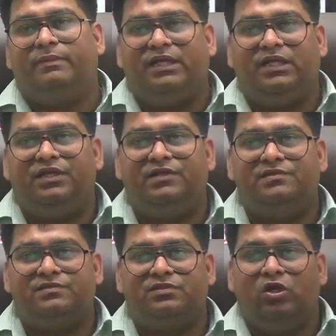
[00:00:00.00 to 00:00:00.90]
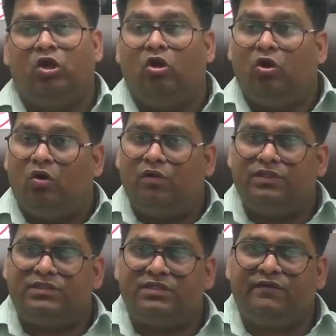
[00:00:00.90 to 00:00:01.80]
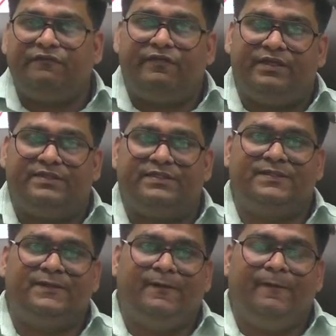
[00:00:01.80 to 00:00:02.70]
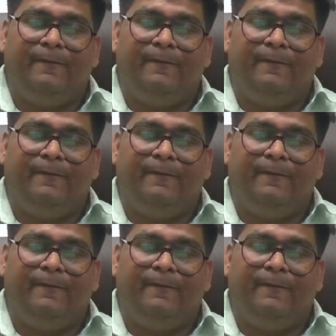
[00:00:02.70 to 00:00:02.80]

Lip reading: materials on the surface,